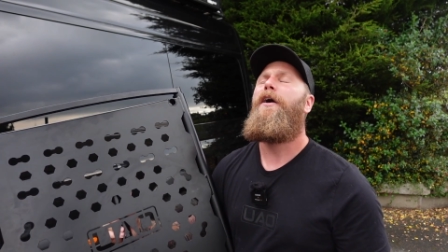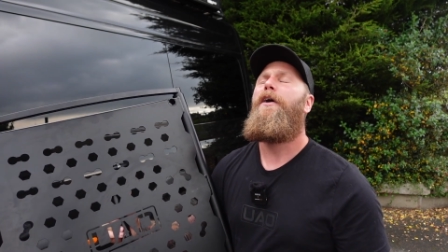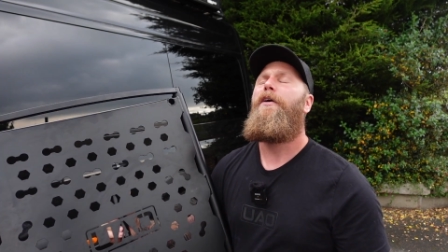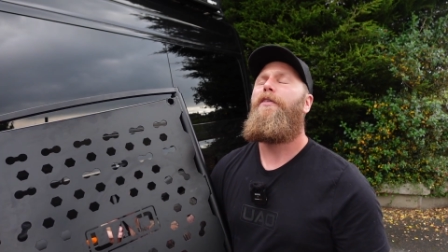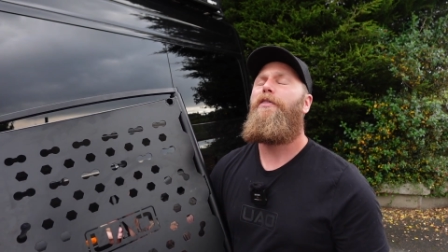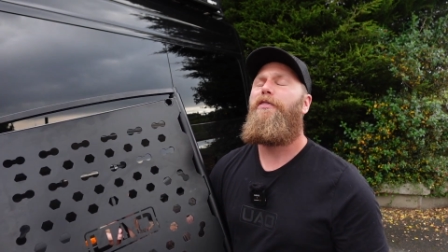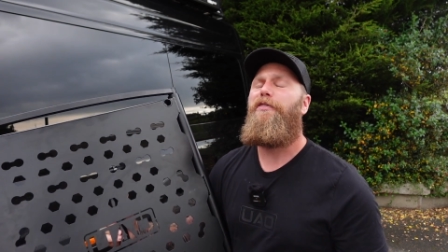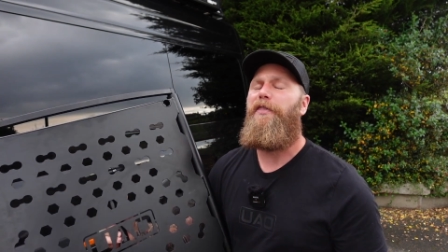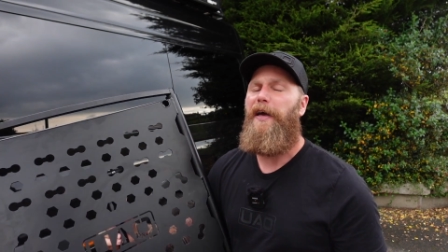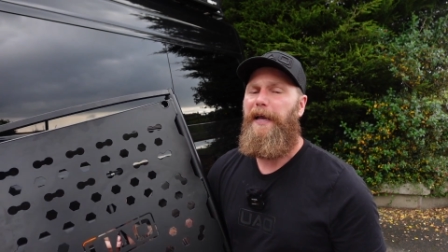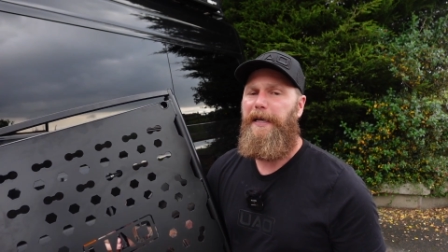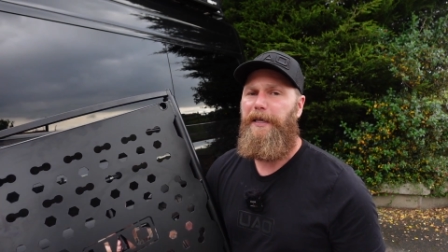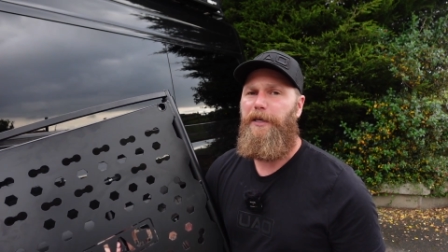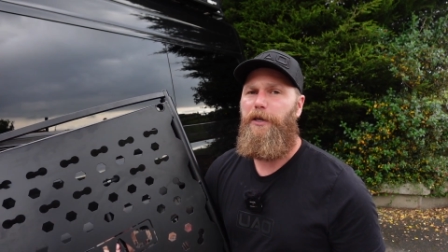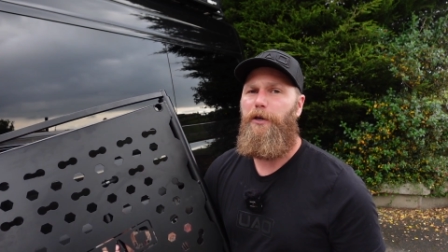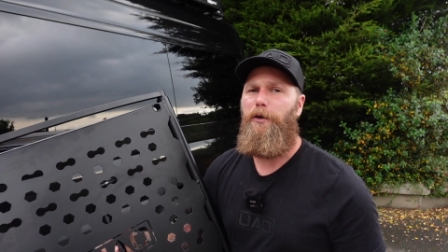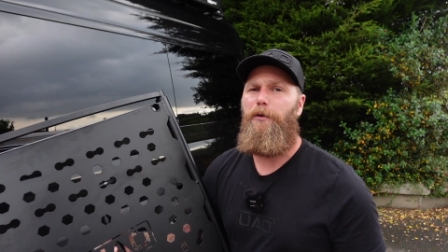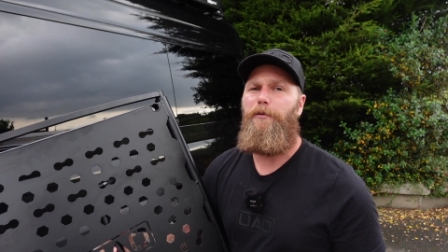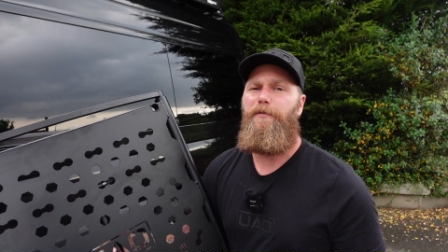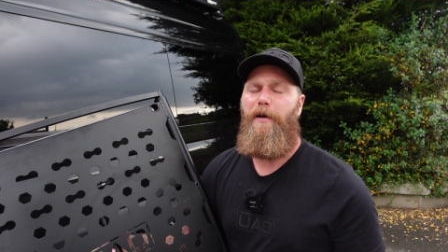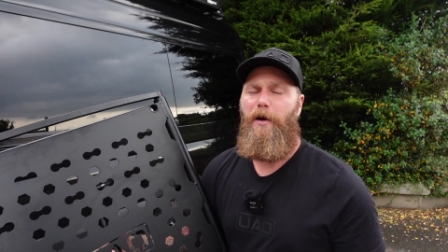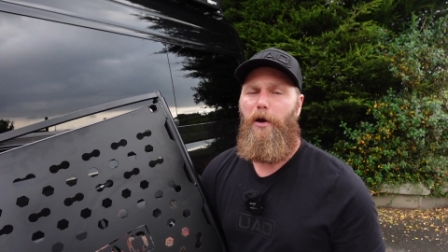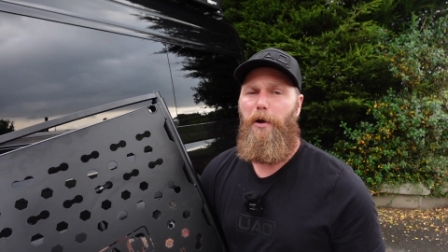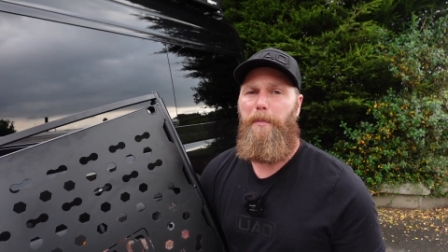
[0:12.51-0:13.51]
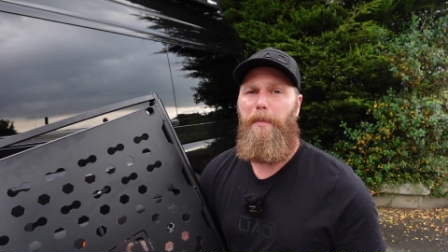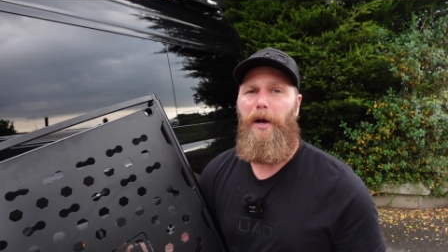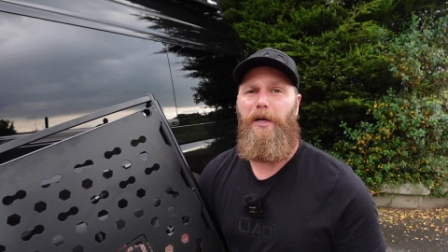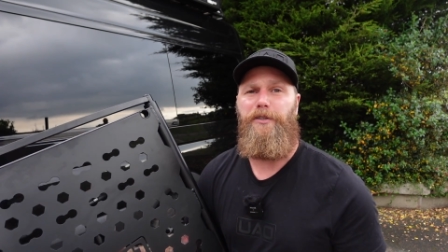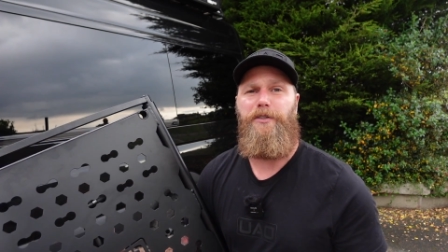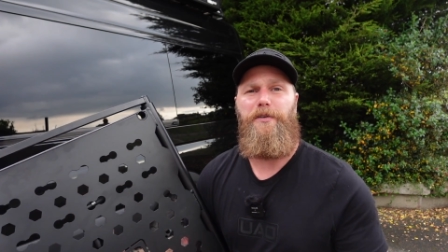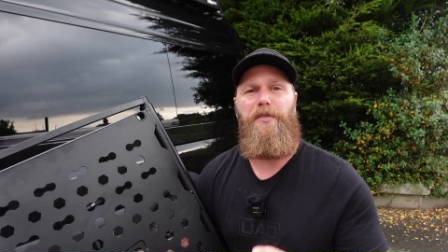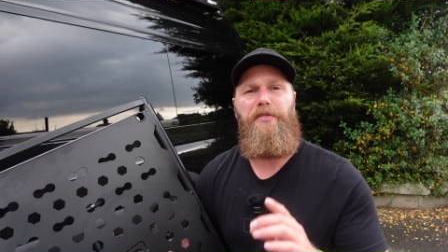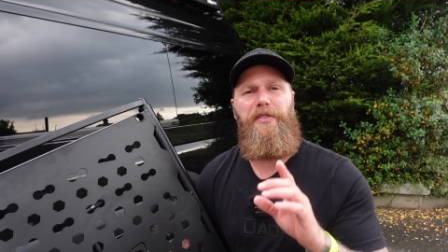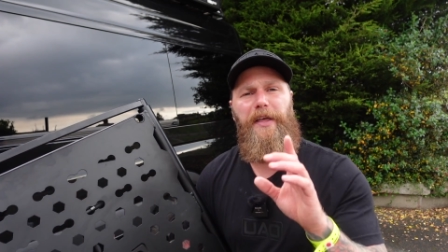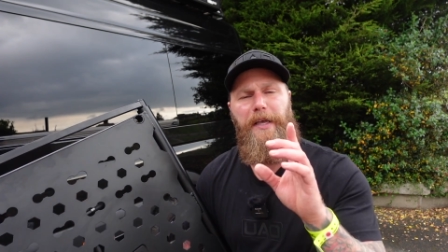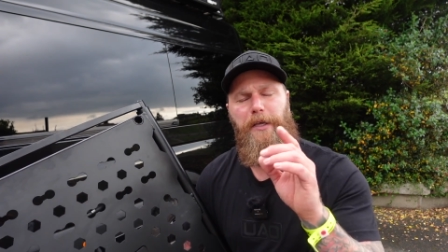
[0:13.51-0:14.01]
thank you very
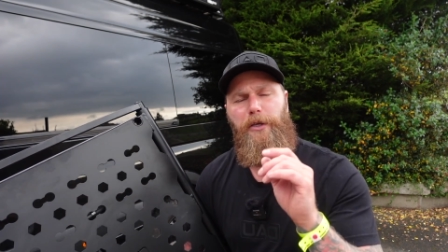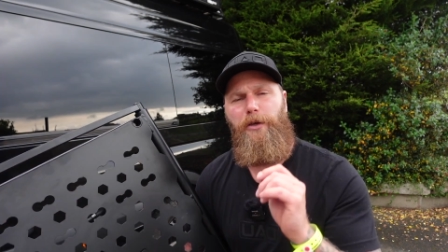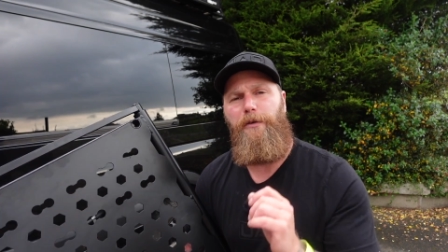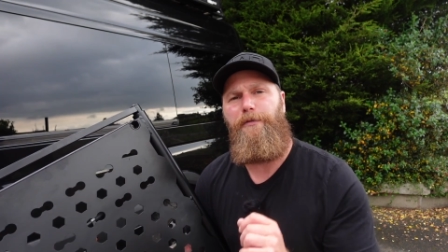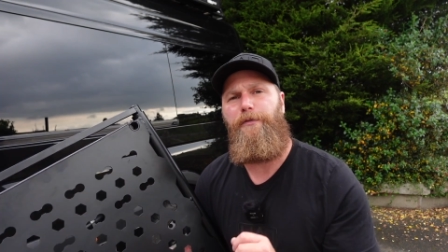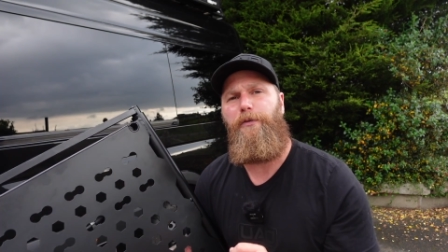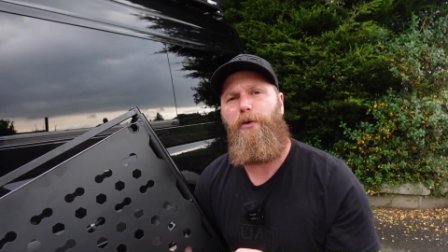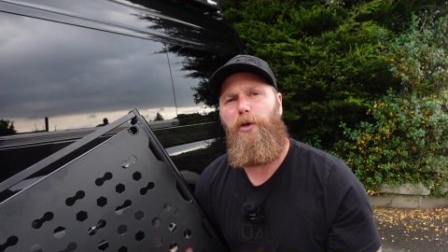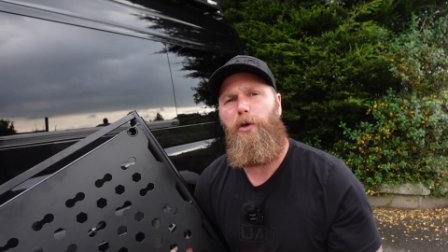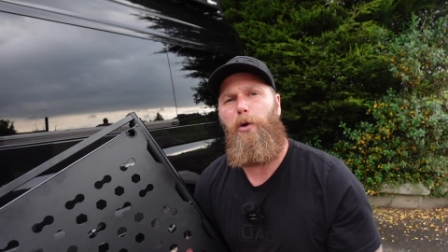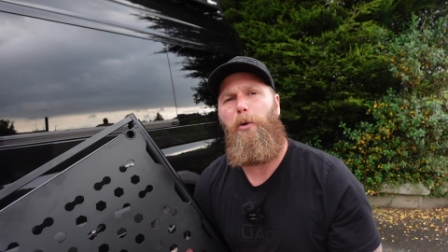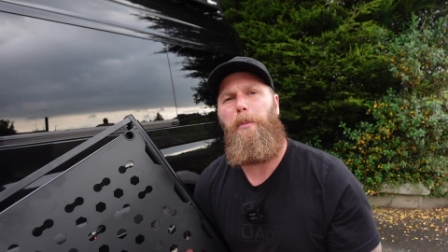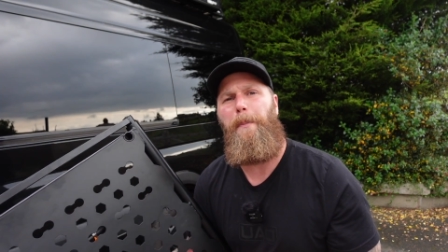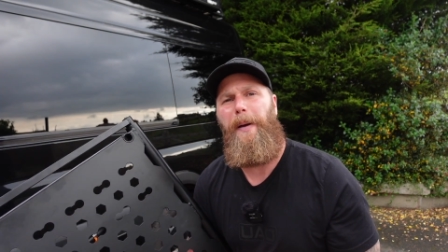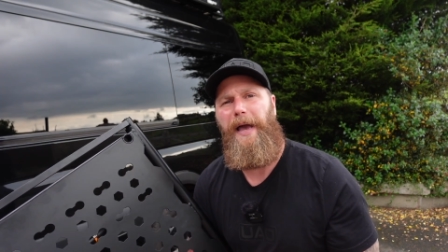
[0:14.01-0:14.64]
much, and thank you for your